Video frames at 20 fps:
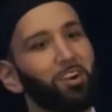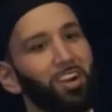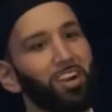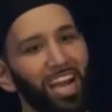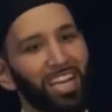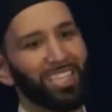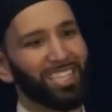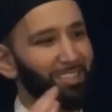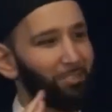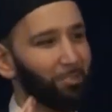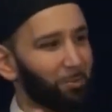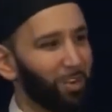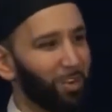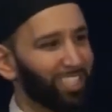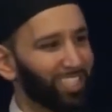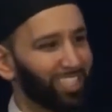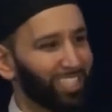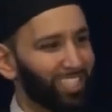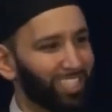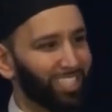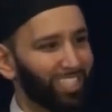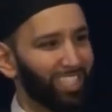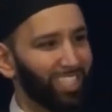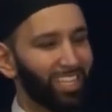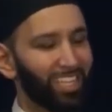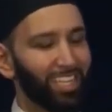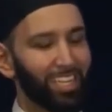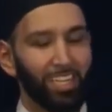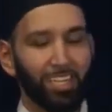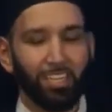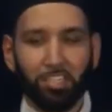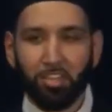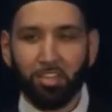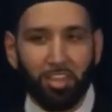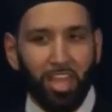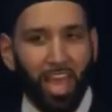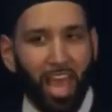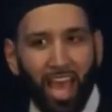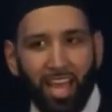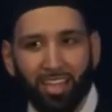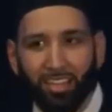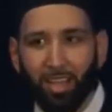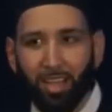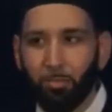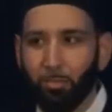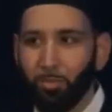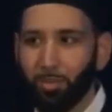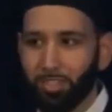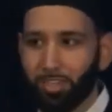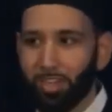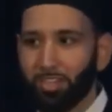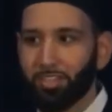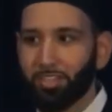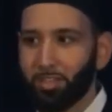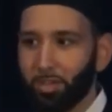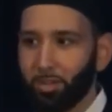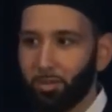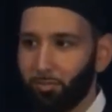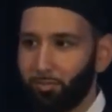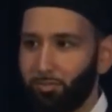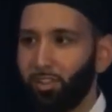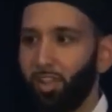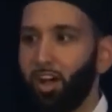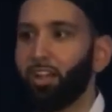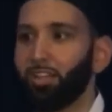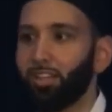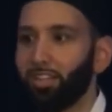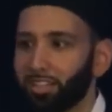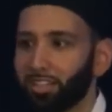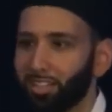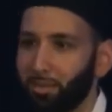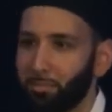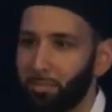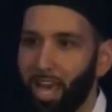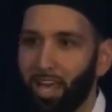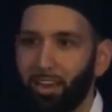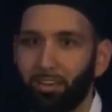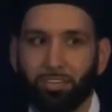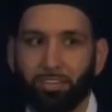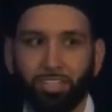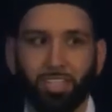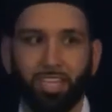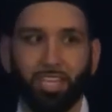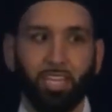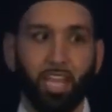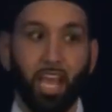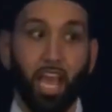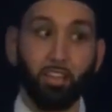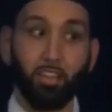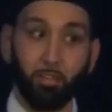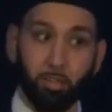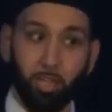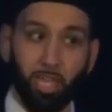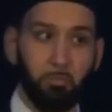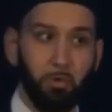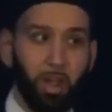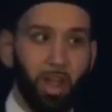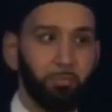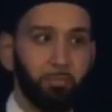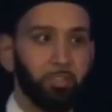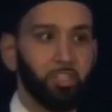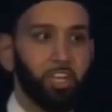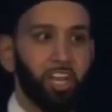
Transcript: started asking him questions. So the adab was also flawless, the manners, like, Adnu ya Muhammad,